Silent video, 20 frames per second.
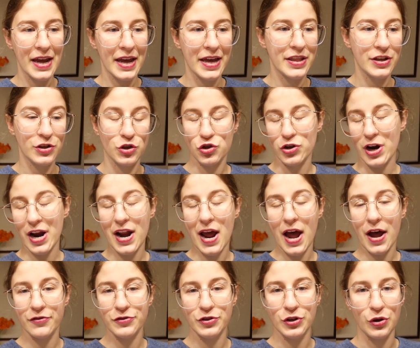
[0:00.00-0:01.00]
either straight
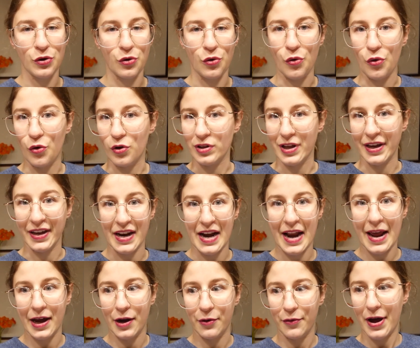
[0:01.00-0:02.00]
after or like an
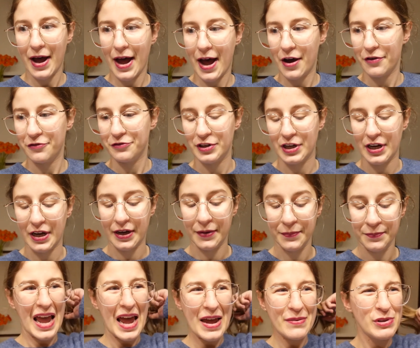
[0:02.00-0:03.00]
hour
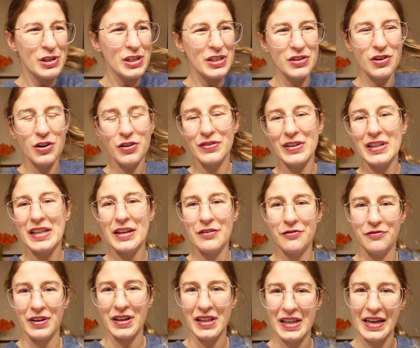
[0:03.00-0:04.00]
after. I'm just not really
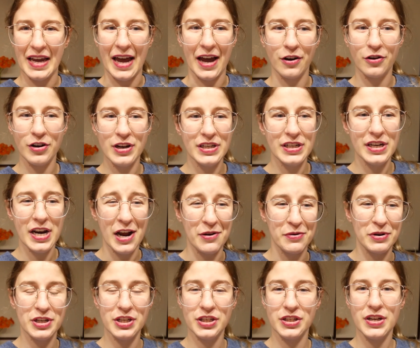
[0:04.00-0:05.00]
feeling hungry today,
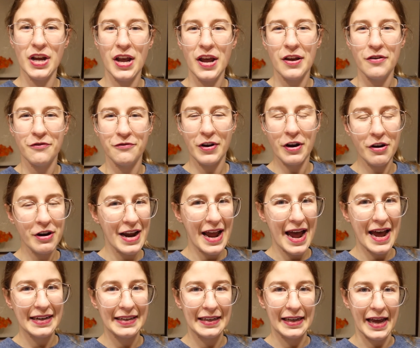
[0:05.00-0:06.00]
which is very
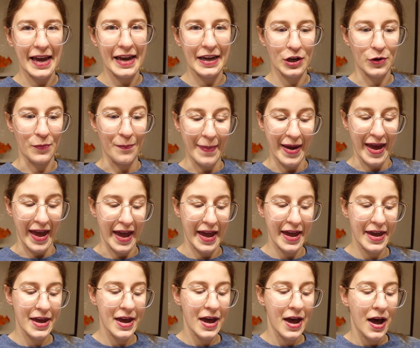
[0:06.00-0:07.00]
unlike
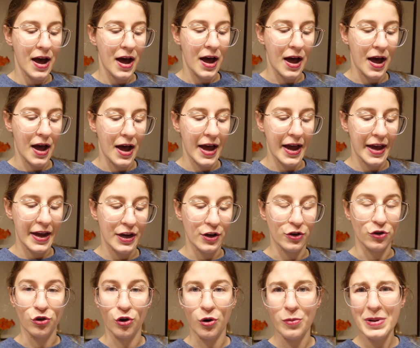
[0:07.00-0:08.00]
me. I
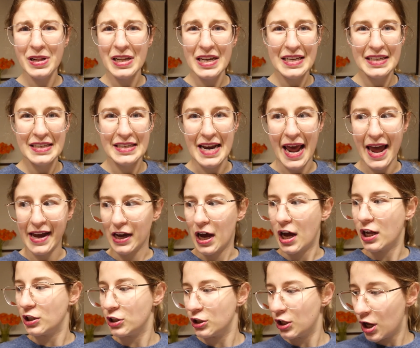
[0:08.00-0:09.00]
normally snack
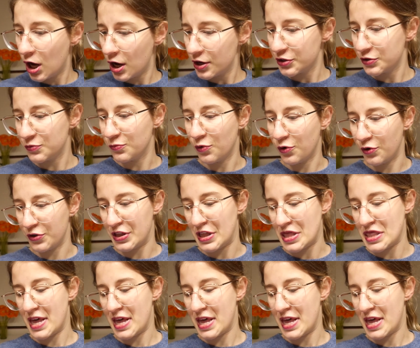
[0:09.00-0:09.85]
a lot more than